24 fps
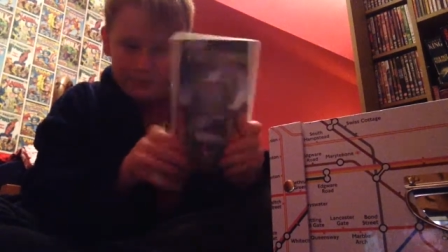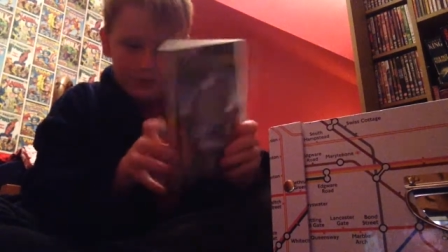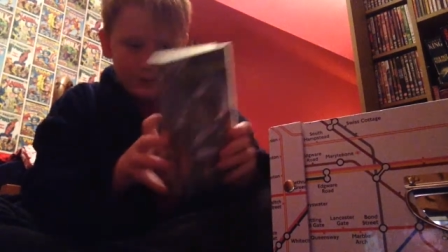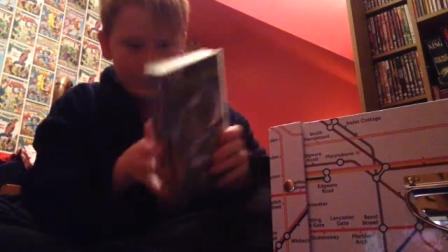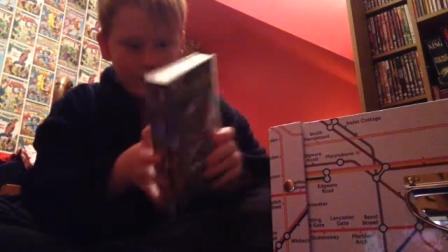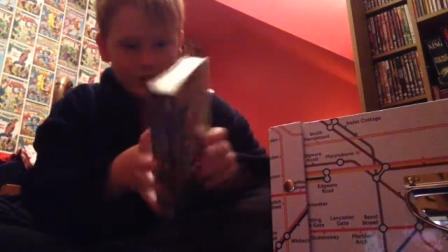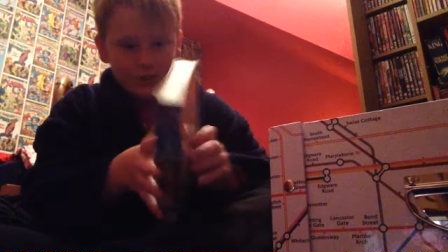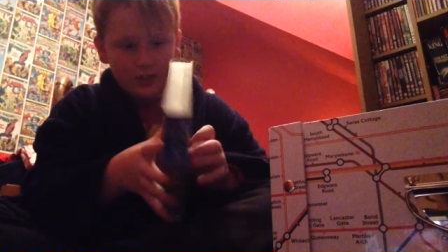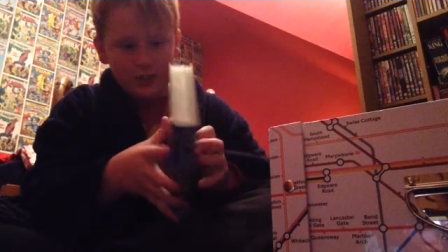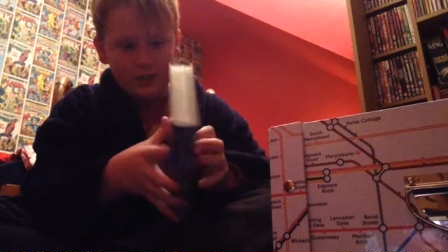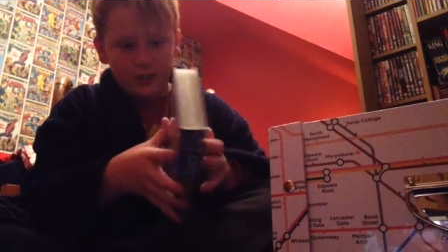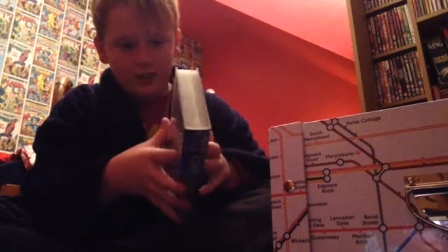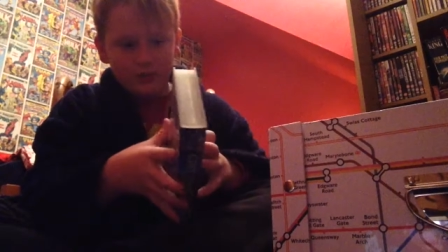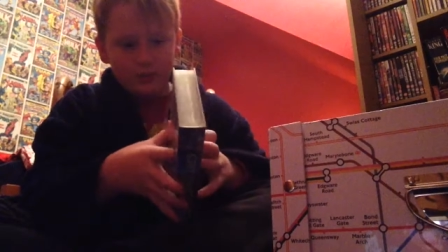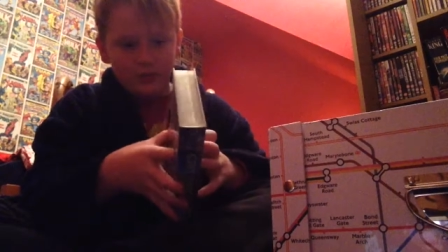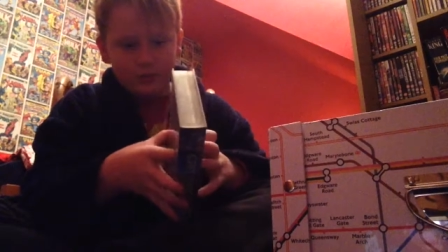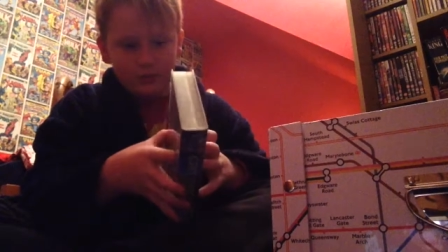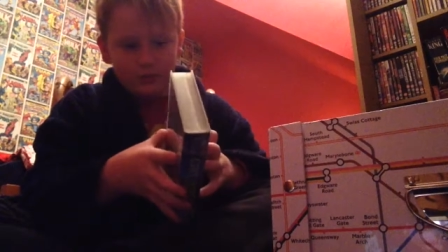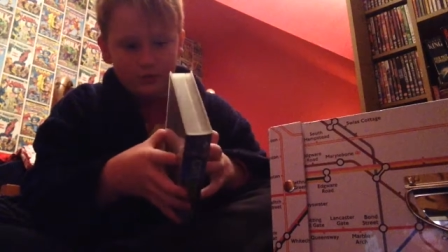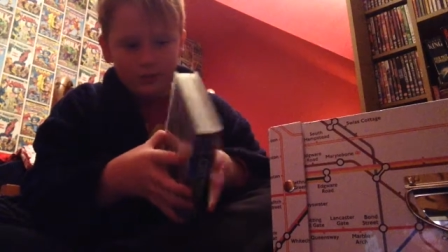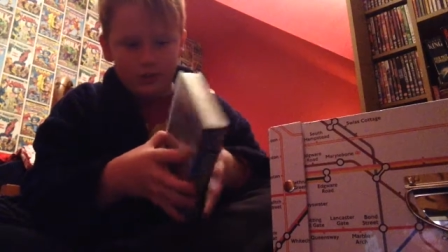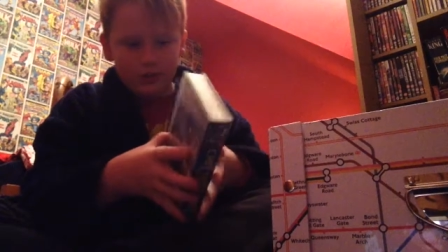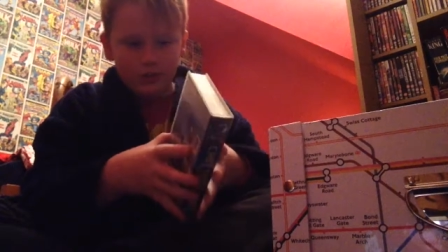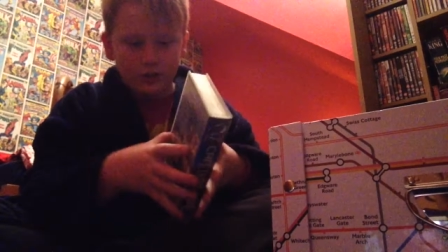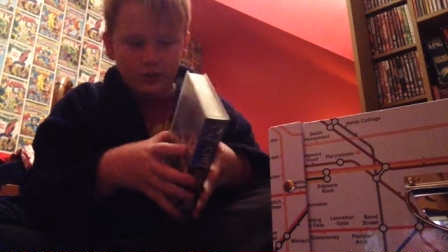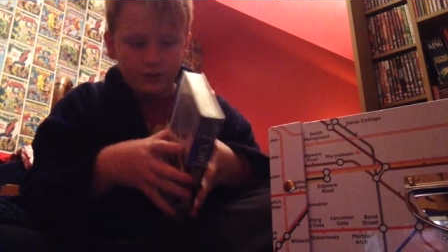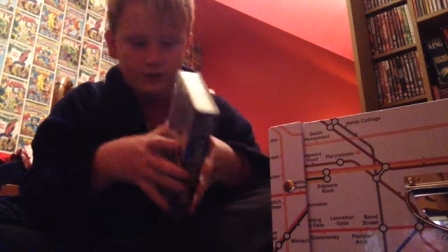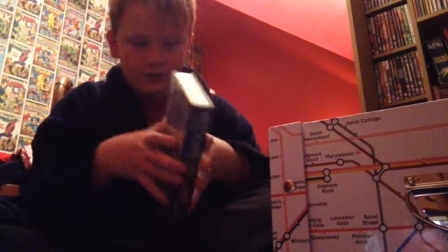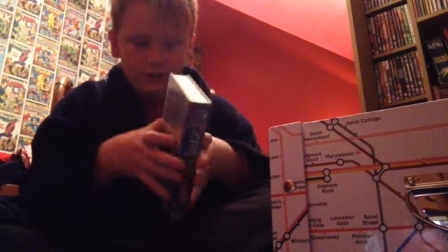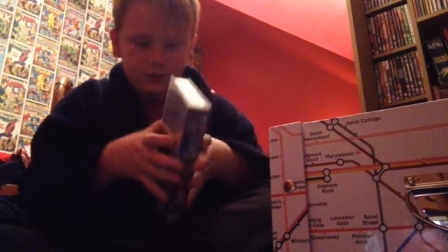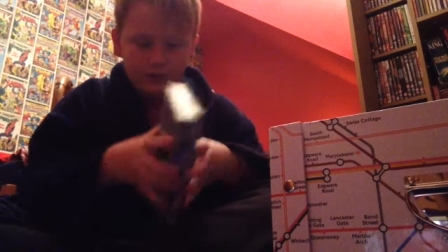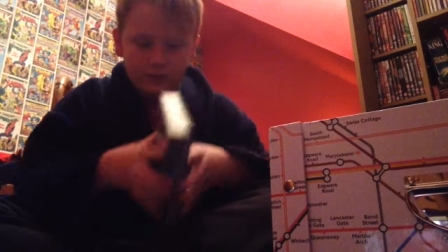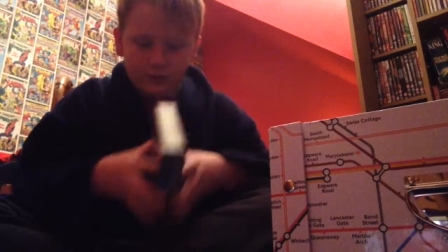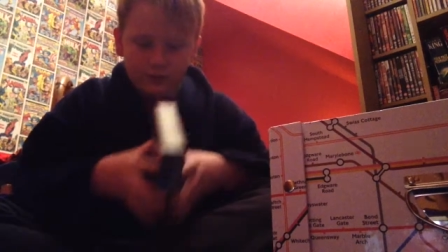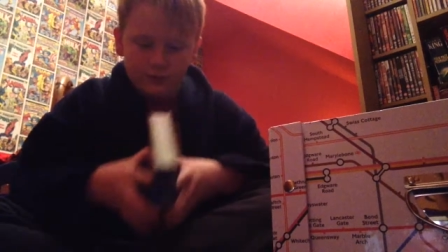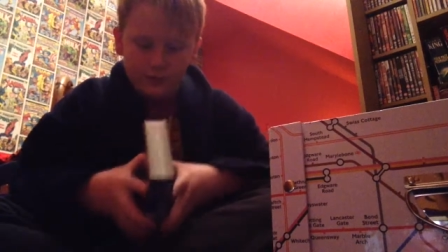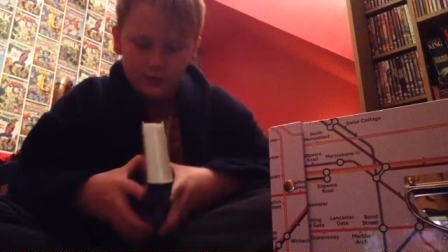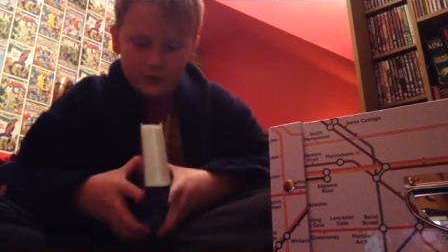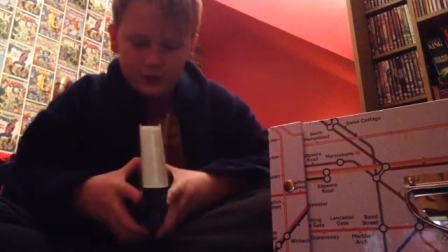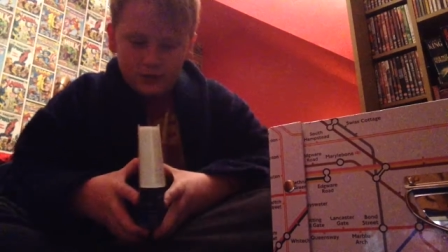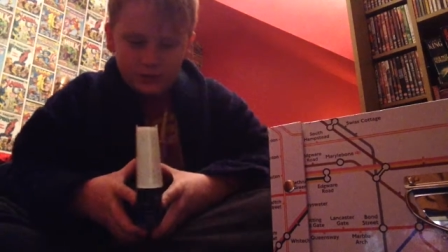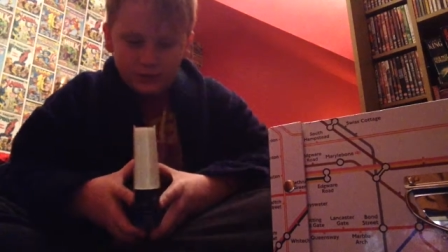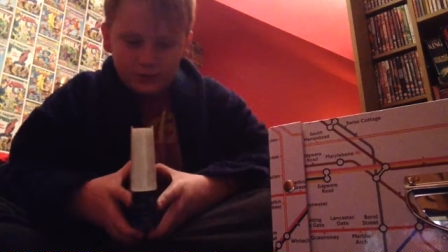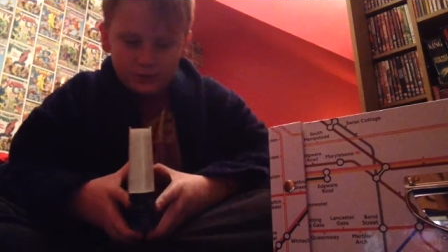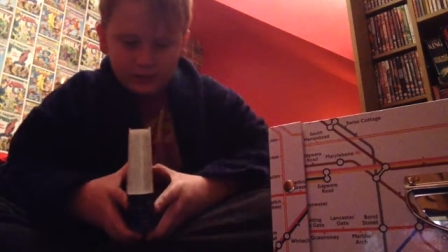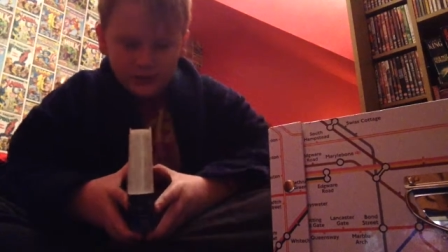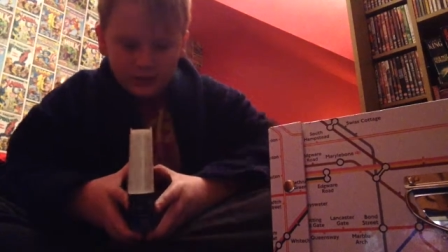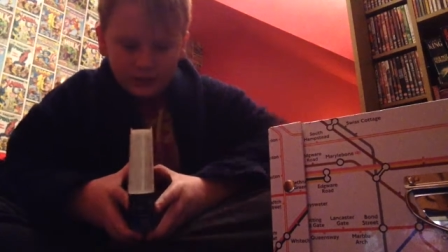but still it's a really good
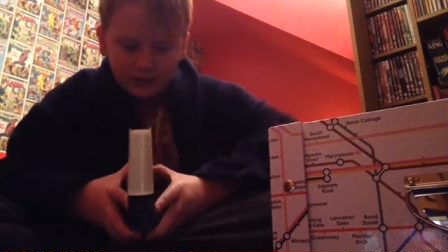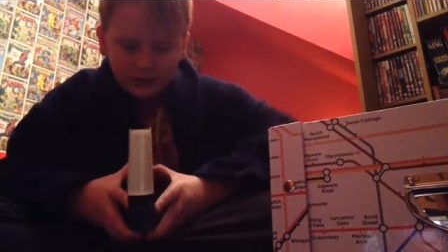film.